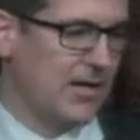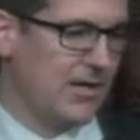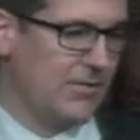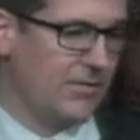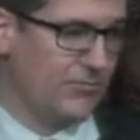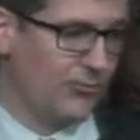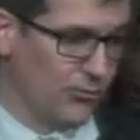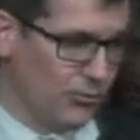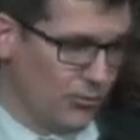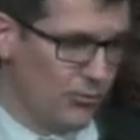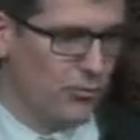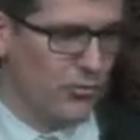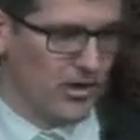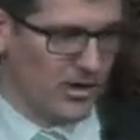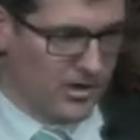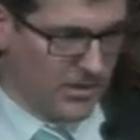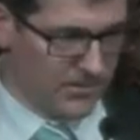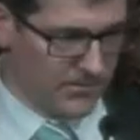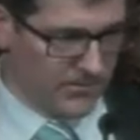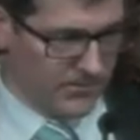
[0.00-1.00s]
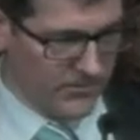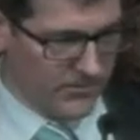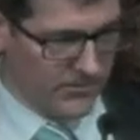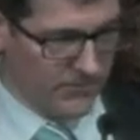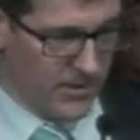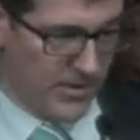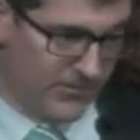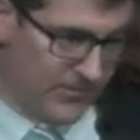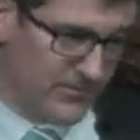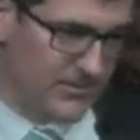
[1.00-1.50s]
through
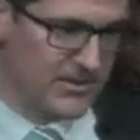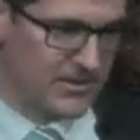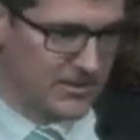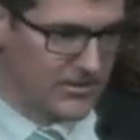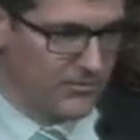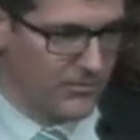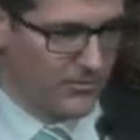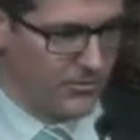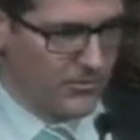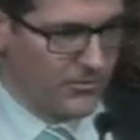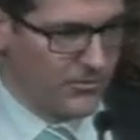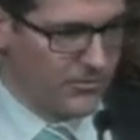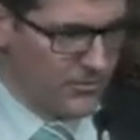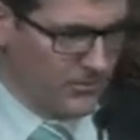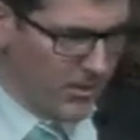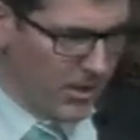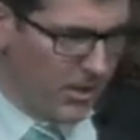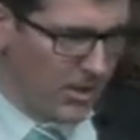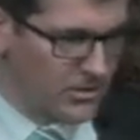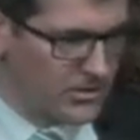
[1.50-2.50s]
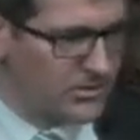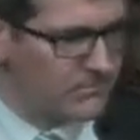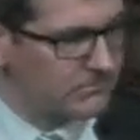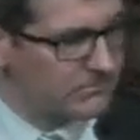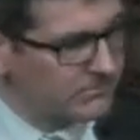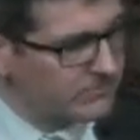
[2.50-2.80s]
references to Mars,